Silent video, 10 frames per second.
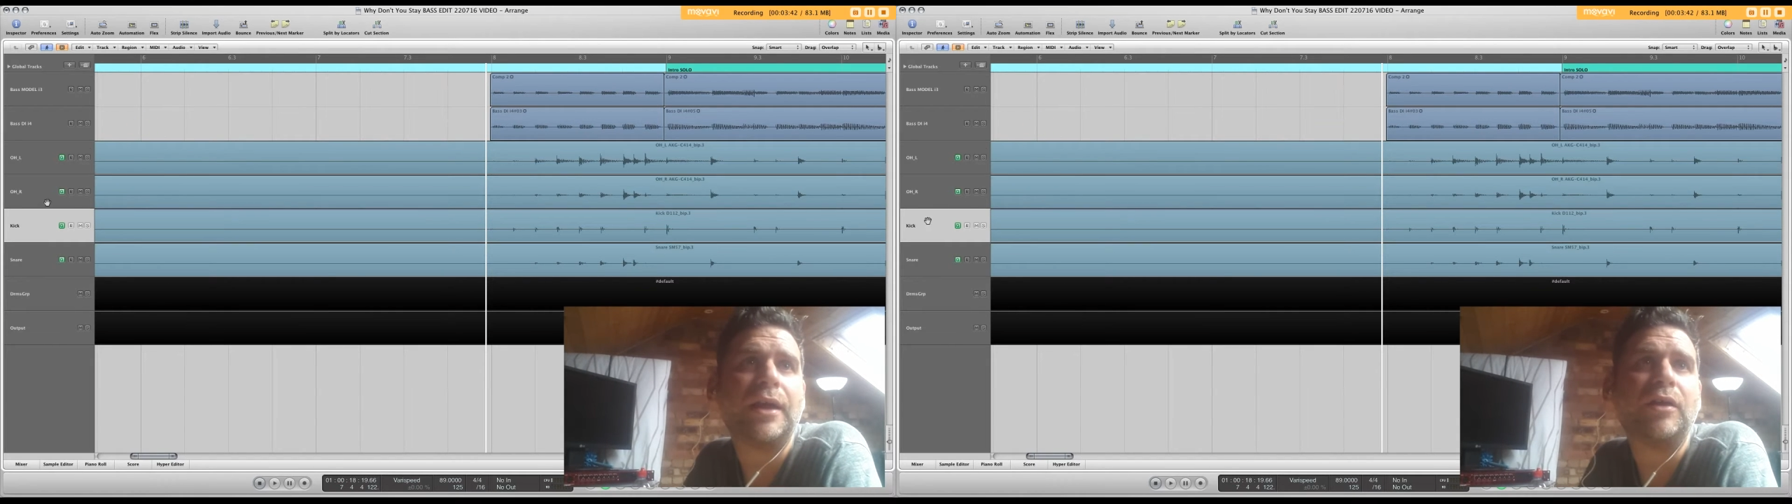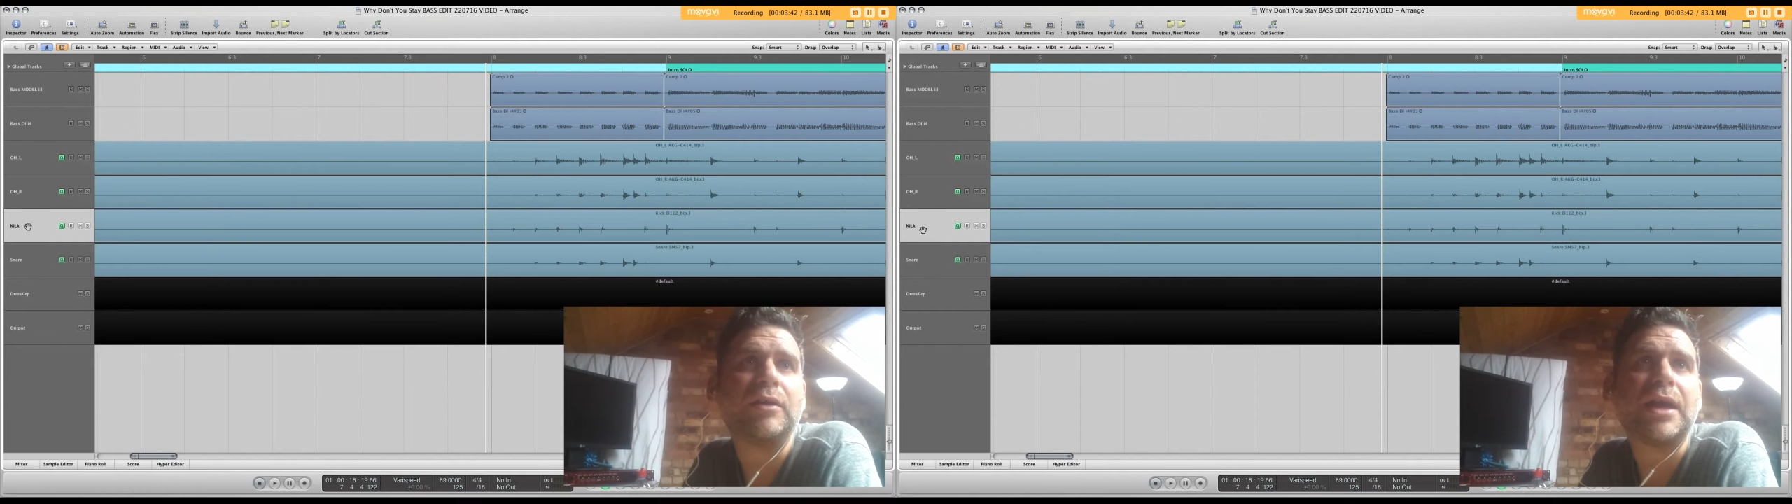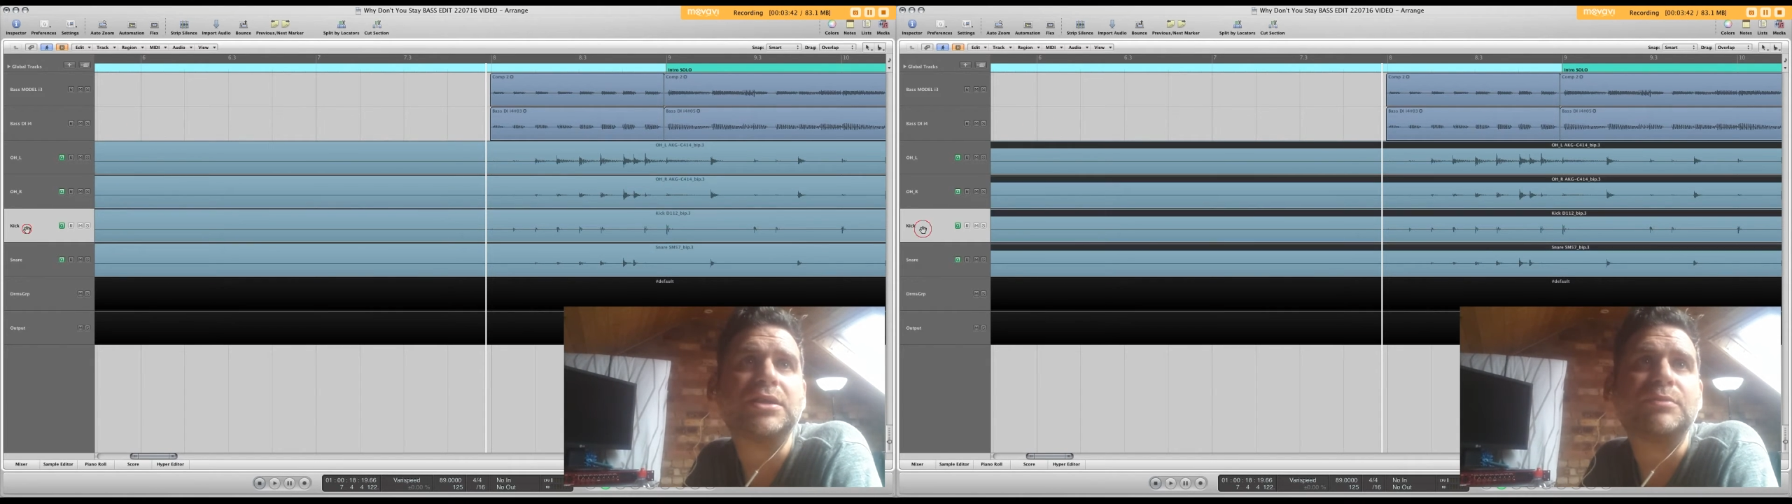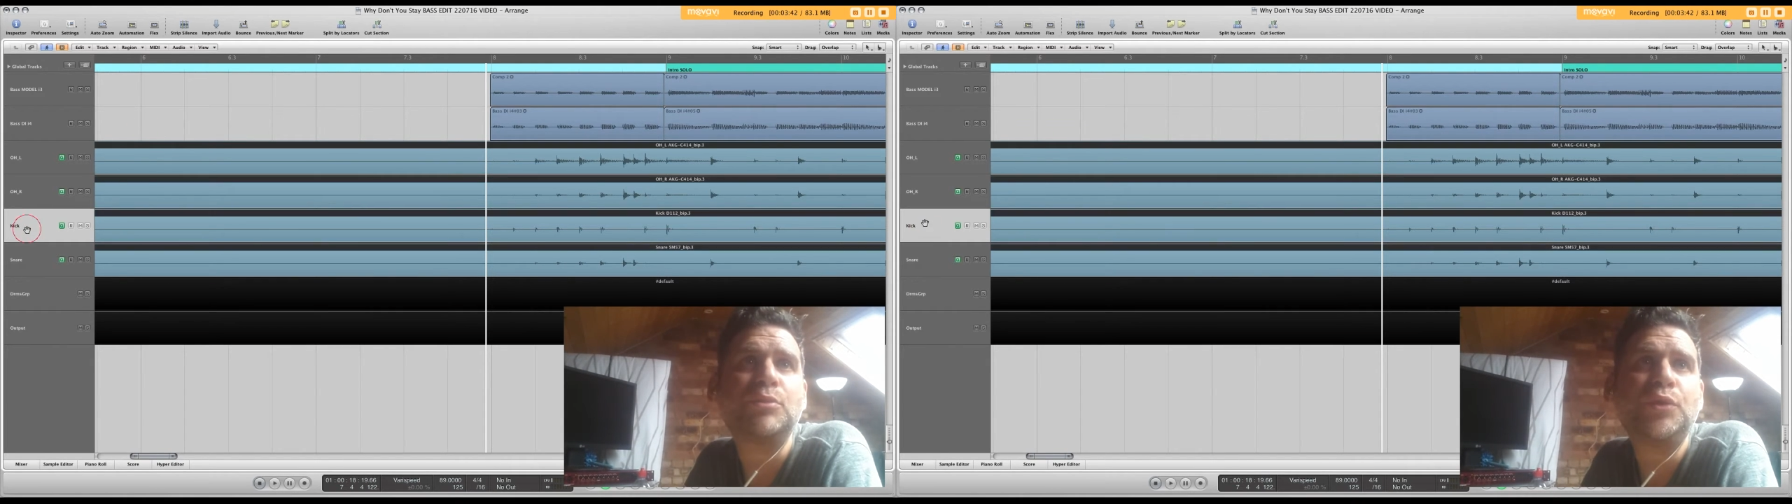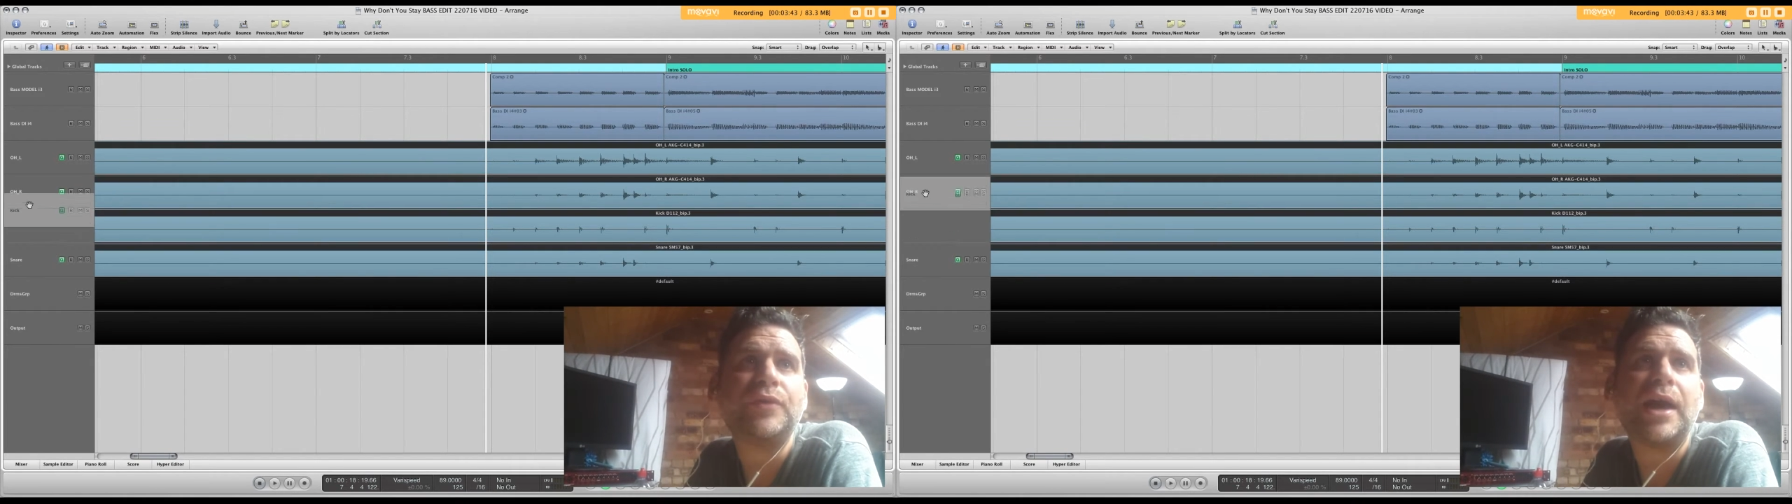and I'm going to
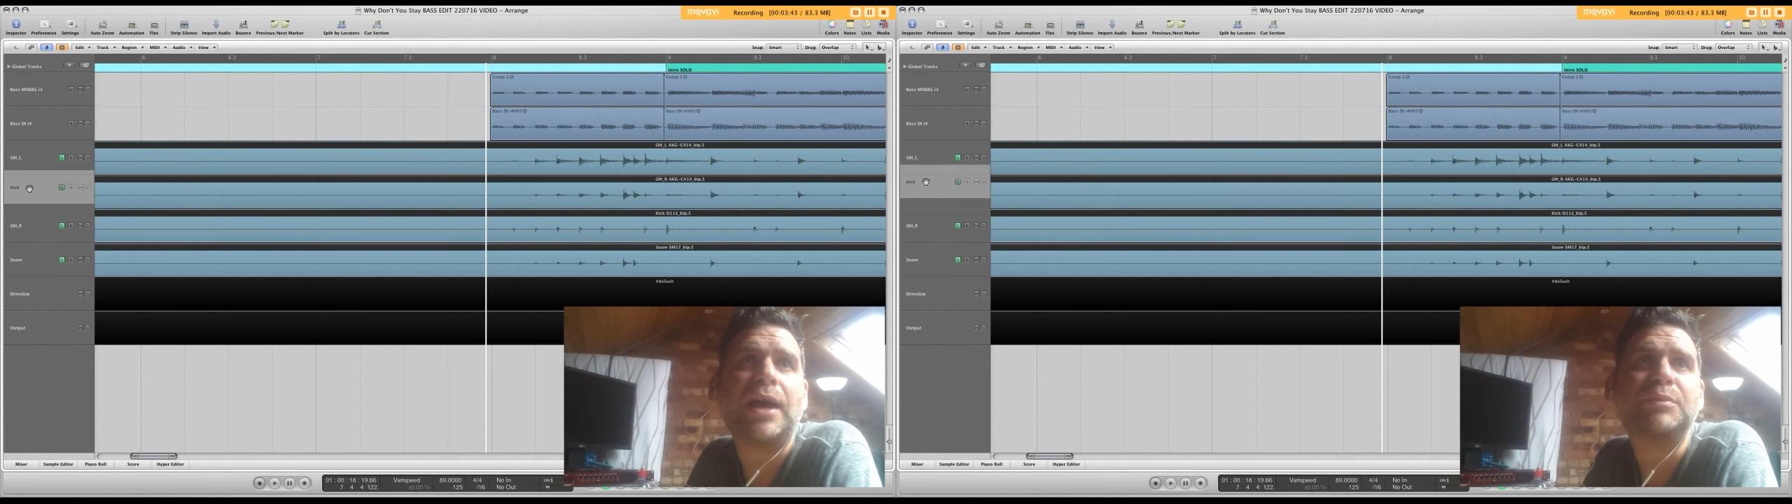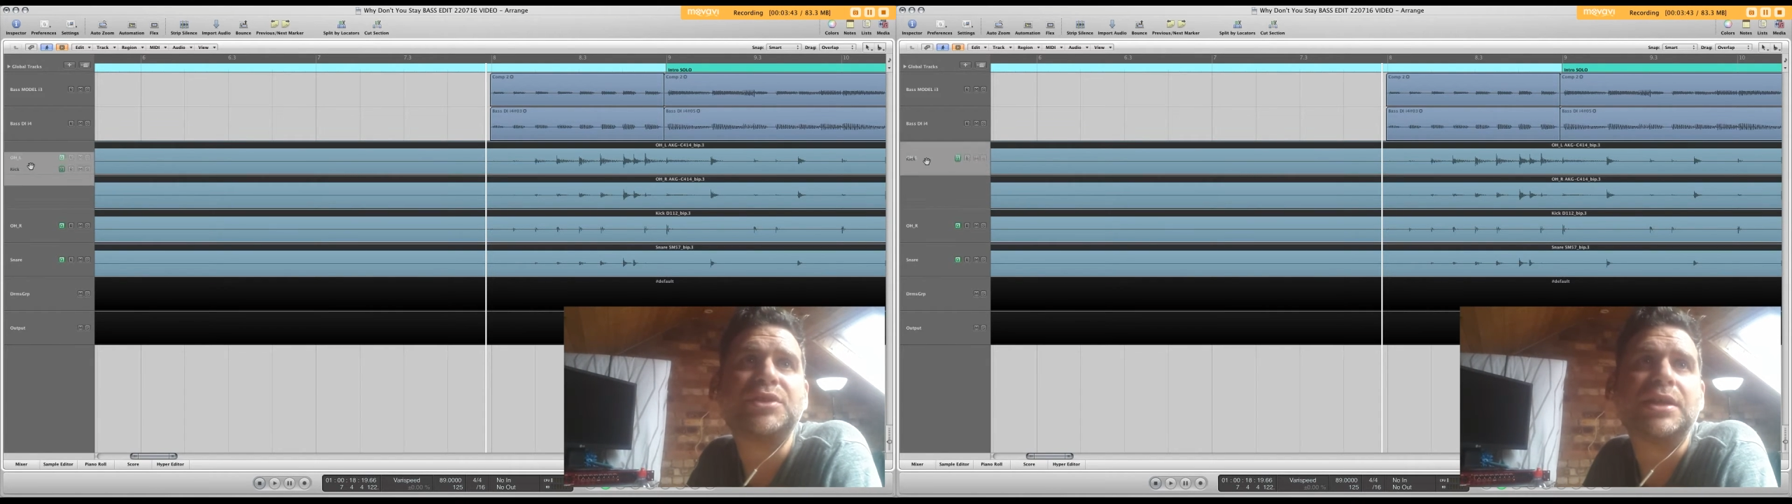move it up